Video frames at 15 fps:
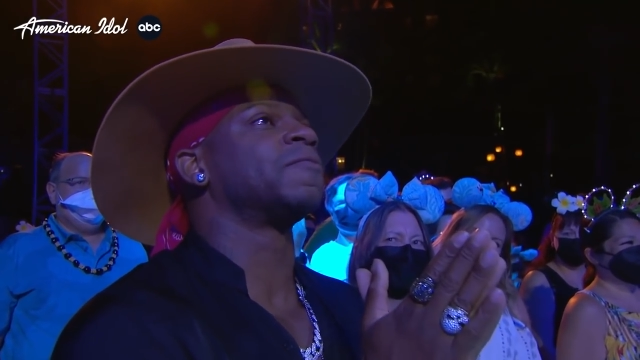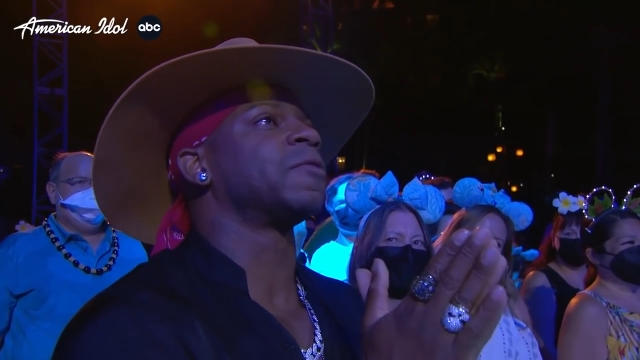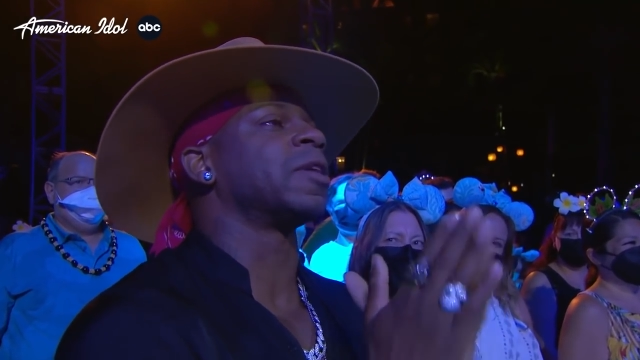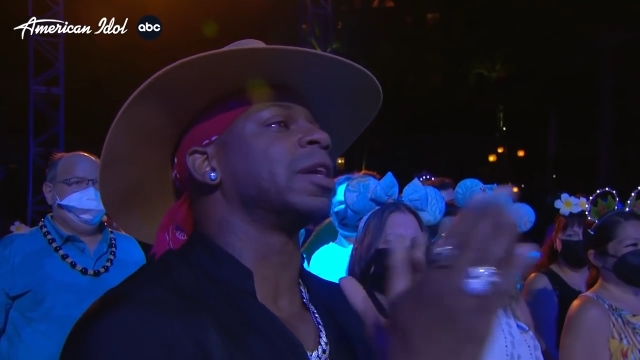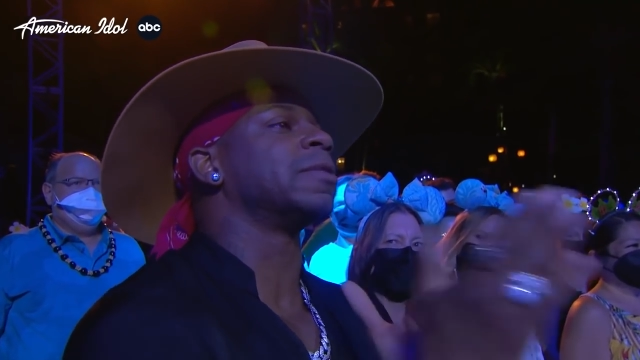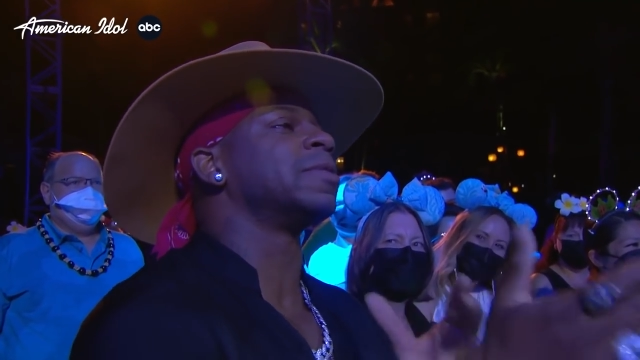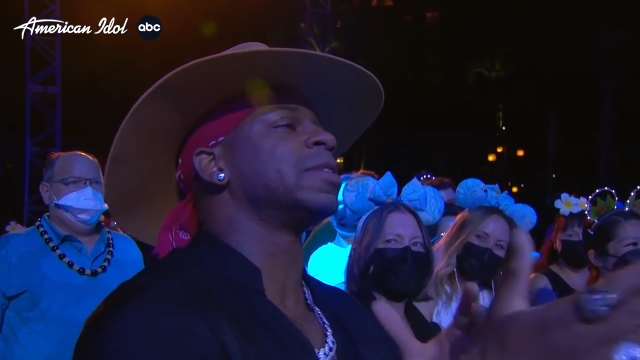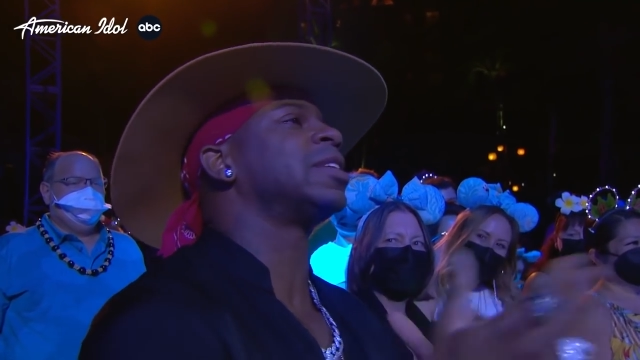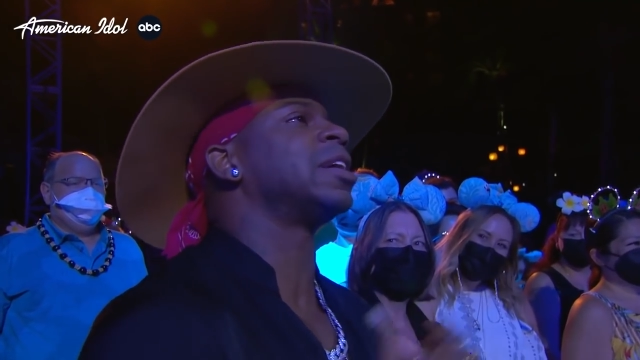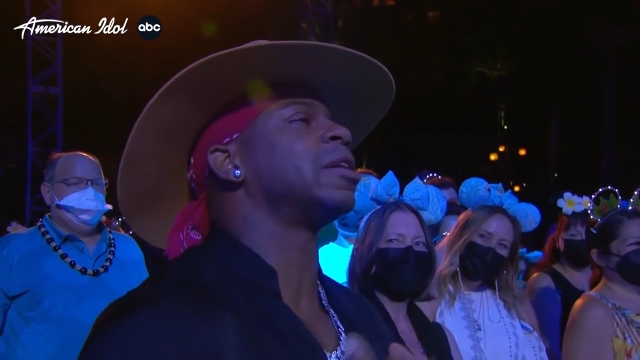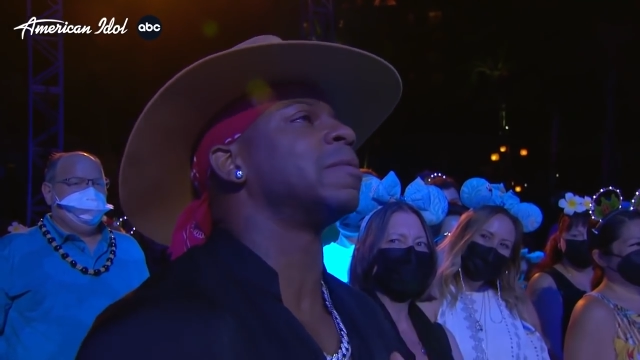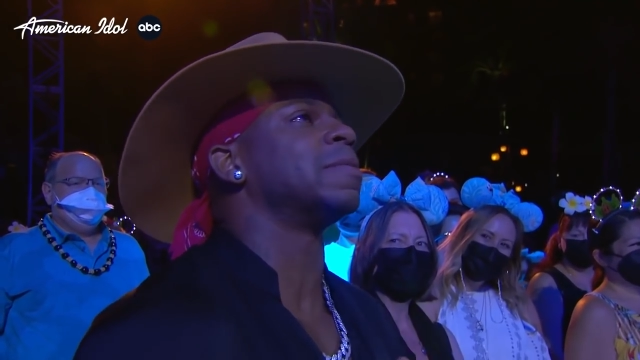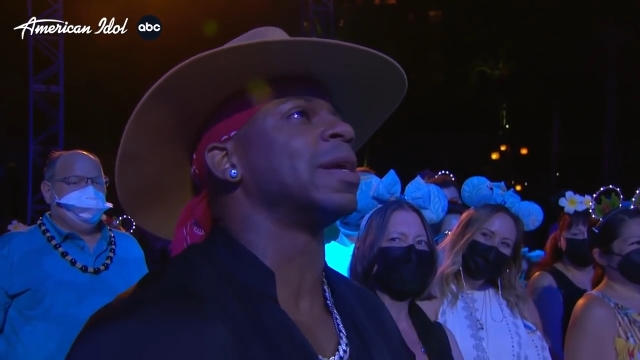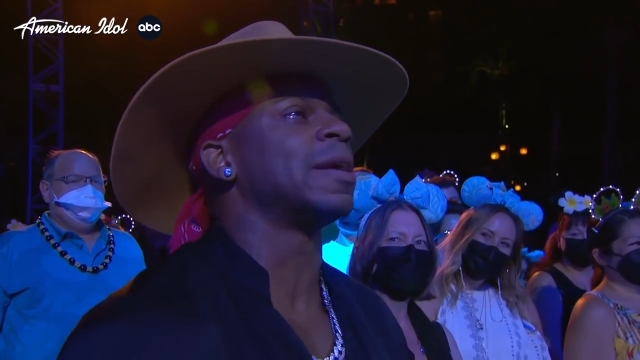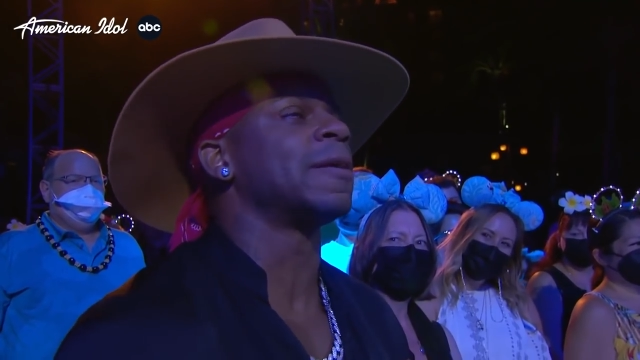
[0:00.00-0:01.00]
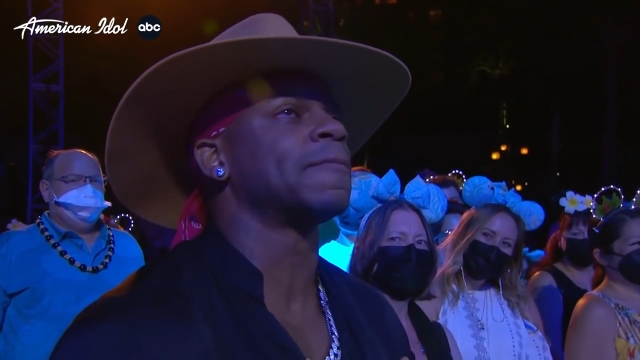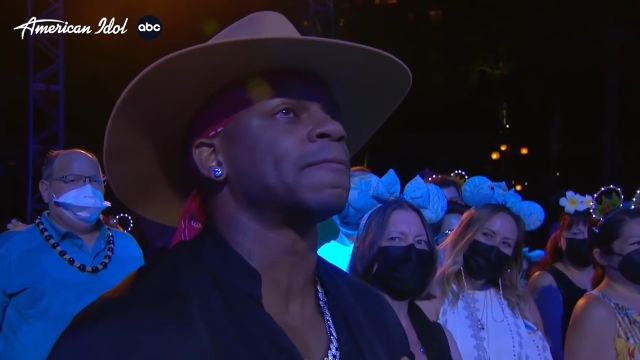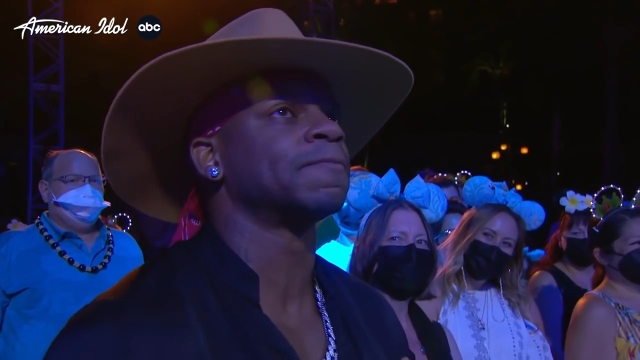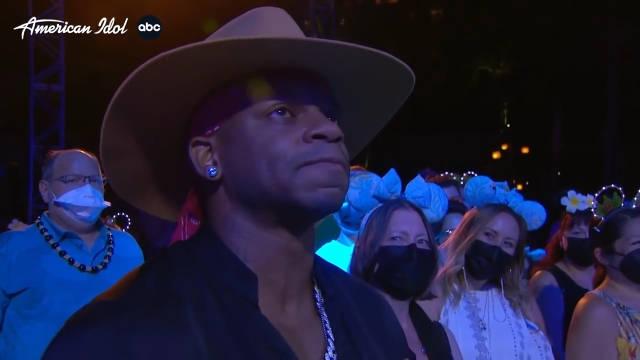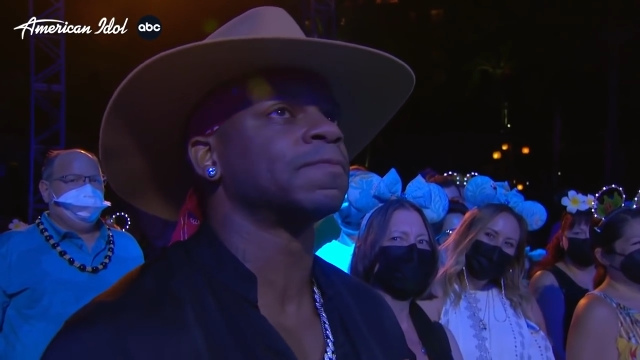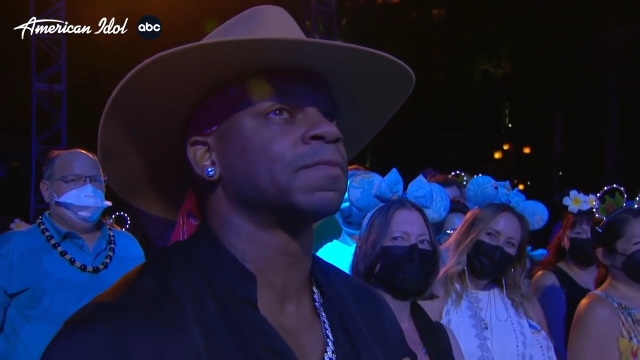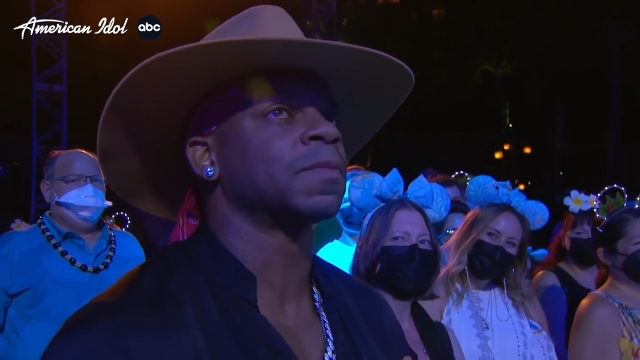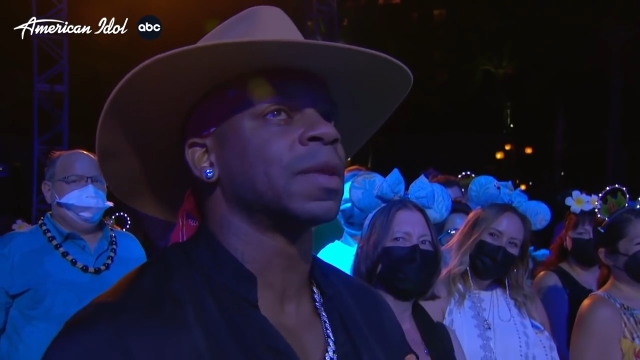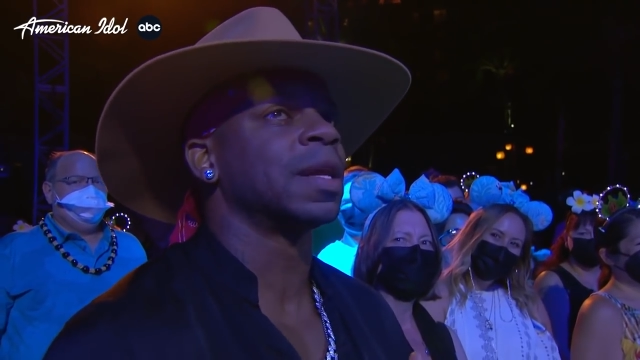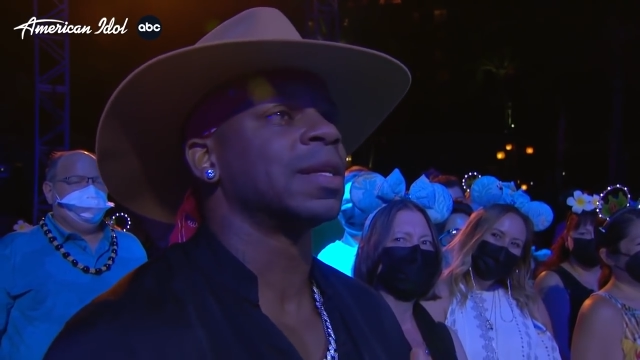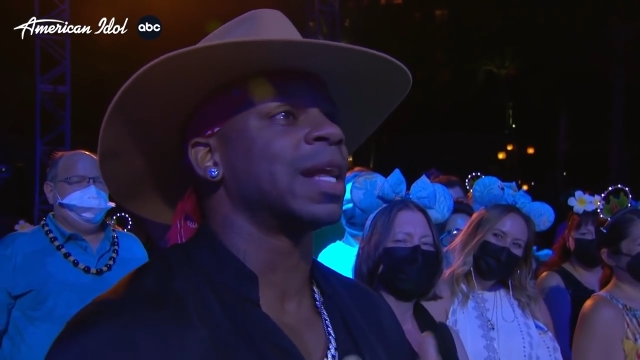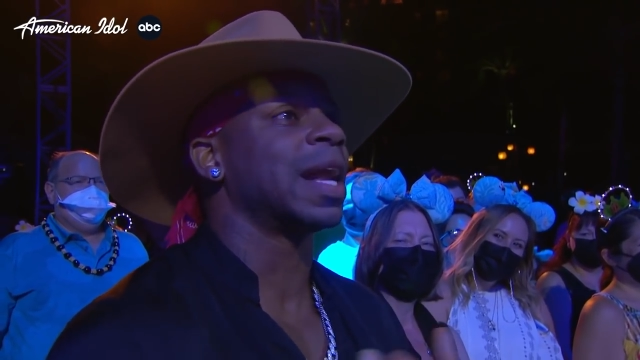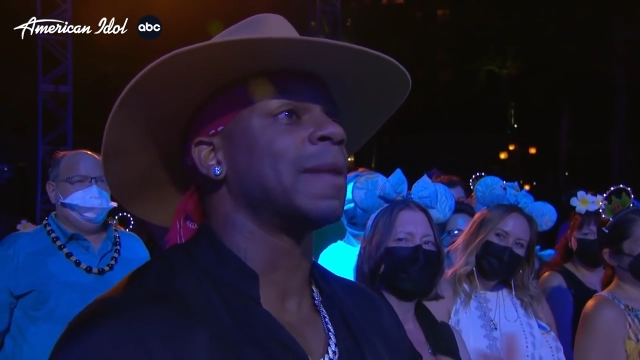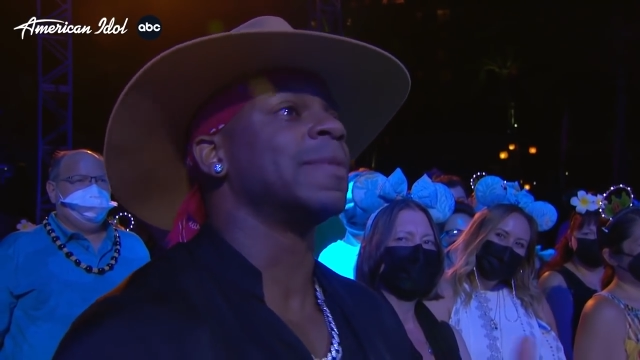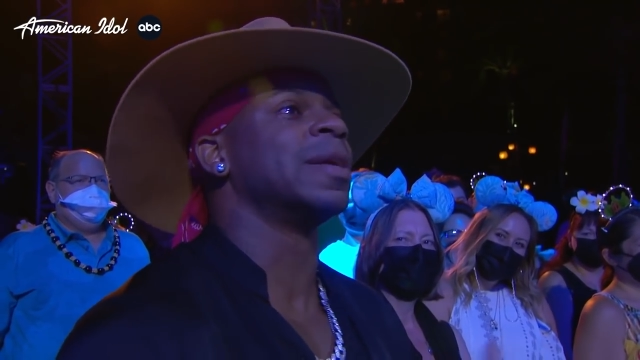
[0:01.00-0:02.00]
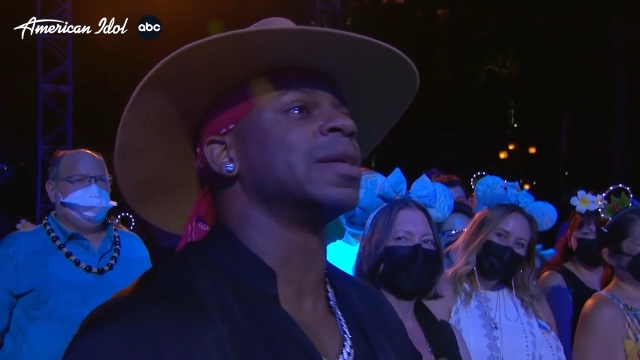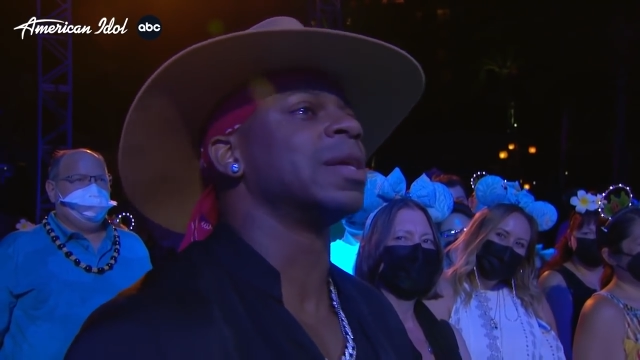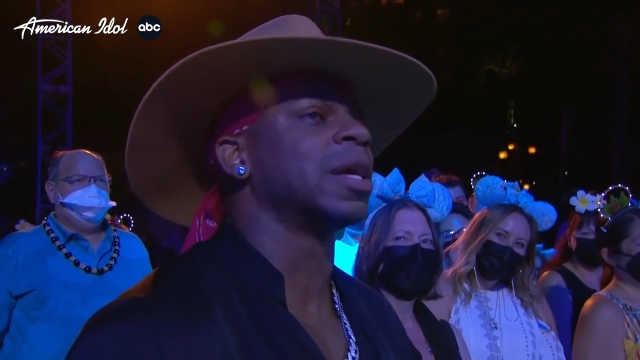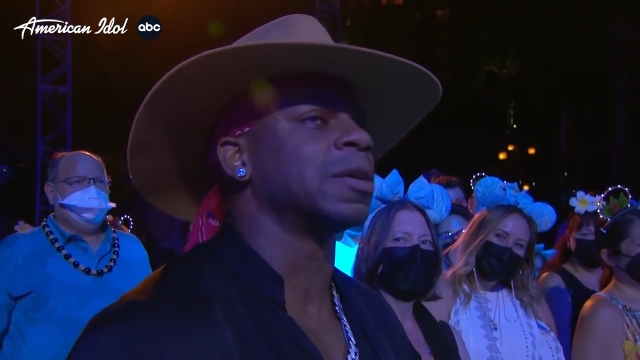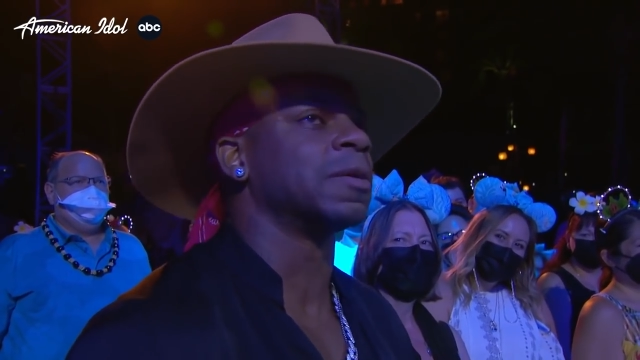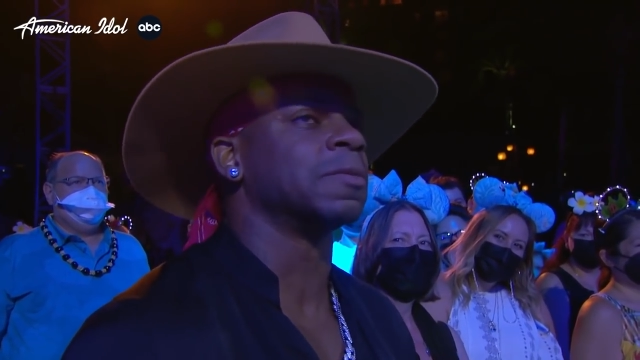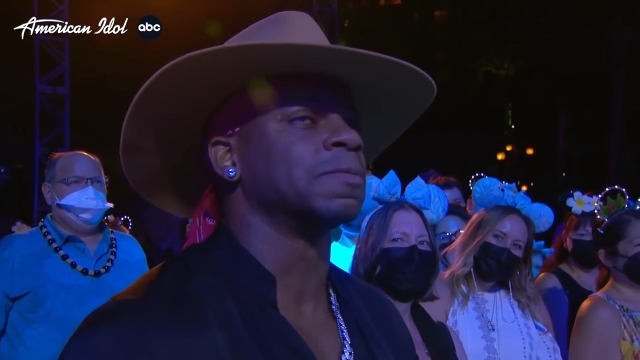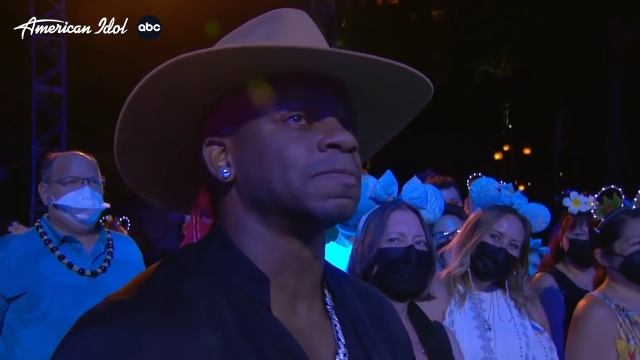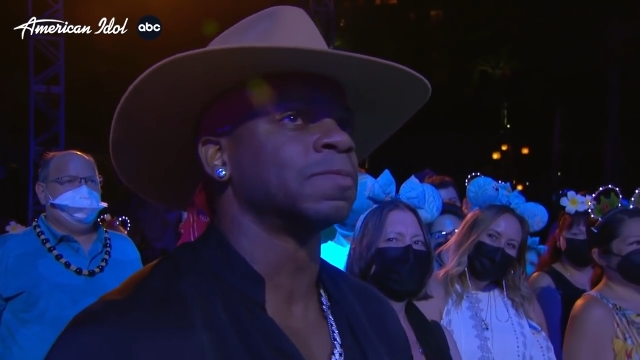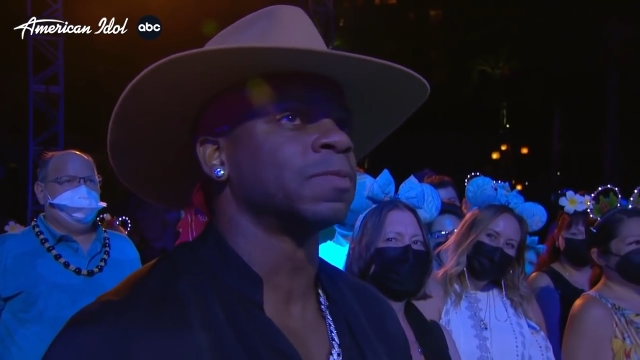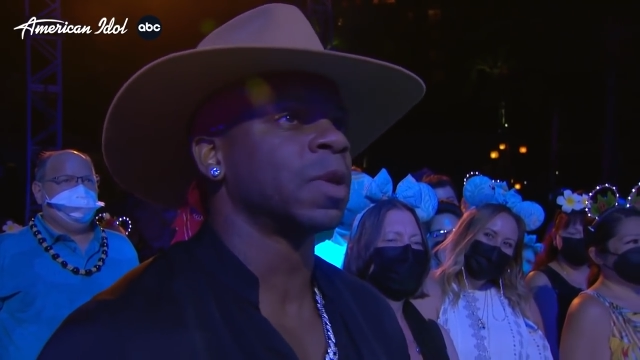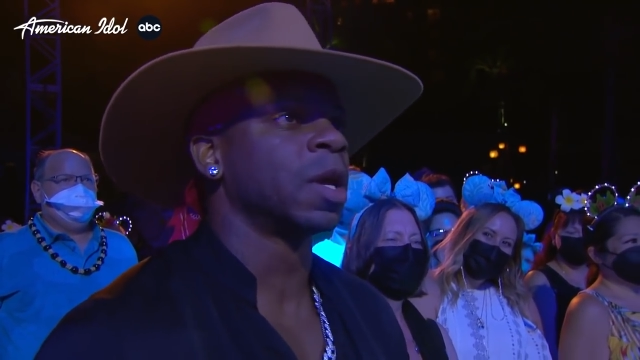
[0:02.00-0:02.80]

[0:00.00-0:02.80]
for him to tell me, and I mean to him,